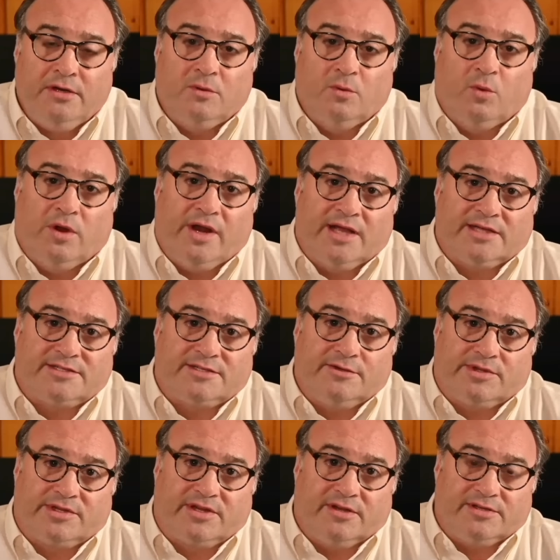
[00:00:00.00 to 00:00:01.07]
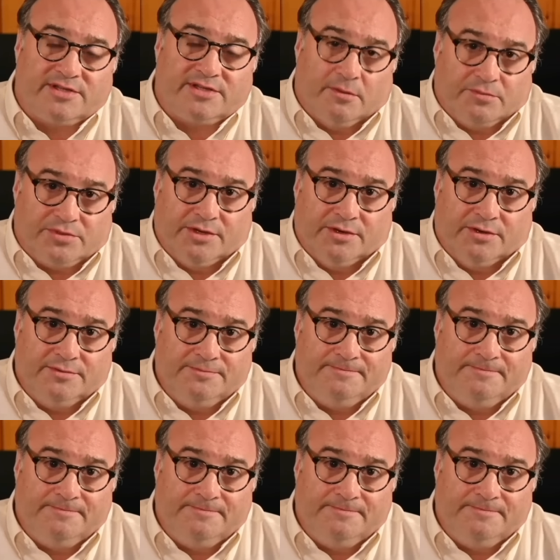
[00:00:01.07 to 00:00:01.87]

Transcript: One has to do with consumption.